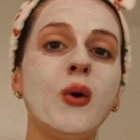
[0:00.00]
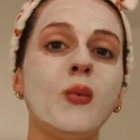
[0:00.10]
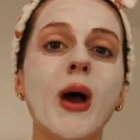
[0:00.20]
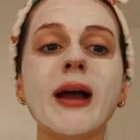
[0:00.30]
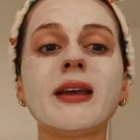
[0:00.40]

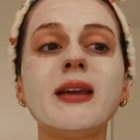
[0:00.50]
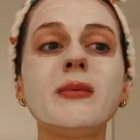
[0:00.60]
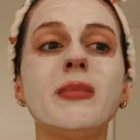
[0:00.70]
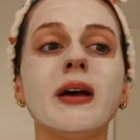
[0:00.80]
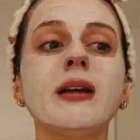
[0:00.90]

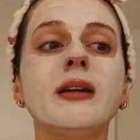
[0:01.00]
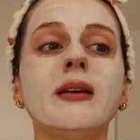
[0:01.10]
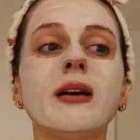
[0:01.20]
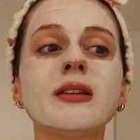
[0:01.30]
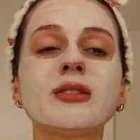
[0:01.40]
wacky, but
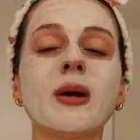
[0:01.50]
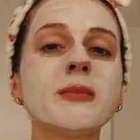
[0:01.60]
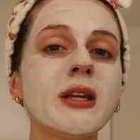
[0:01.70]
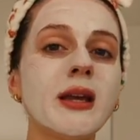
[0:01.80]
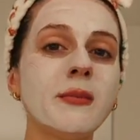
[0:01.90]
I stopped
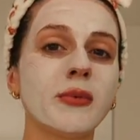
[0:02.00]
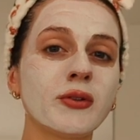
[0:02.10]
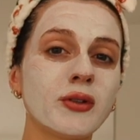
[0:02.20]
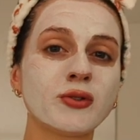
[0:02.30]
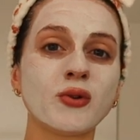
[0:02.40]
taking
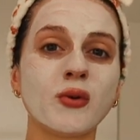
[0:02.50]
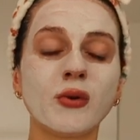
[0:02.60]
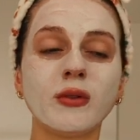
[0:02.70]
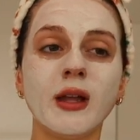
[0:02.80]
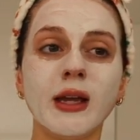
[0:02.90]
birth
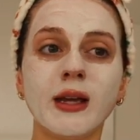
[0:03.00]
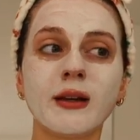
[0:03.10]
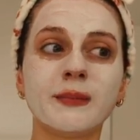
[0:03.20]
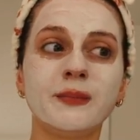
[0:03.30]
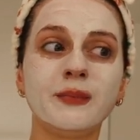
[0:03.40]
control like
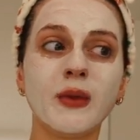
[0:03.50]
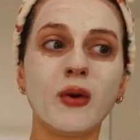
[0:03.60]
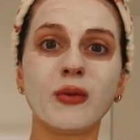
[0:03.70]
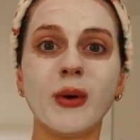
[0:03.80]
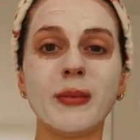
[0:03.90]

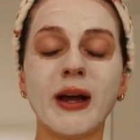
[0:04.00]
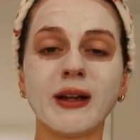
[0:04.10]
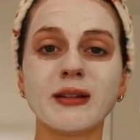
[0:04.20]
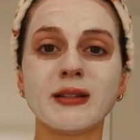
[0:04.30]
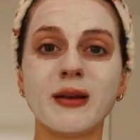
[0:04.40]
all the way back
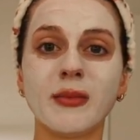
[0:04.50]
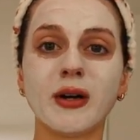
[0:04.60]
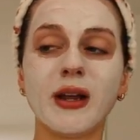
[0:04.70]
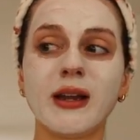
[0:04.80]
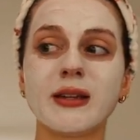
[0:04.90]
in December
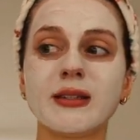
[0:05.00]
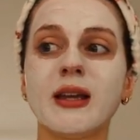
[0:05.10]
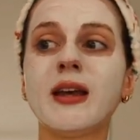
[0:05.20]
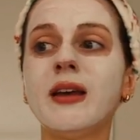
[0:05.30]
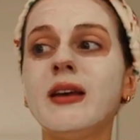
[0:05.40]
and
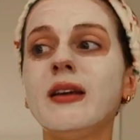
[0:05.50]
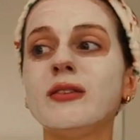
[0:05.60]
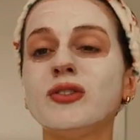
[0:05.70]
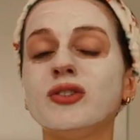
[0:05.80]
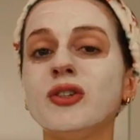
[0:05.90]

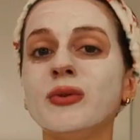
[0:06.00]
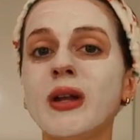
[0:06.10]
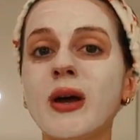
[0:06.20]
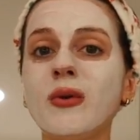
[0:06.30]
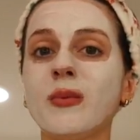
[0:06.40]
it's June
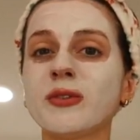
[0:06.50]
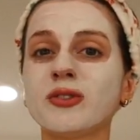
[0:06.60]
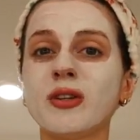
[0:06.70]
now, almost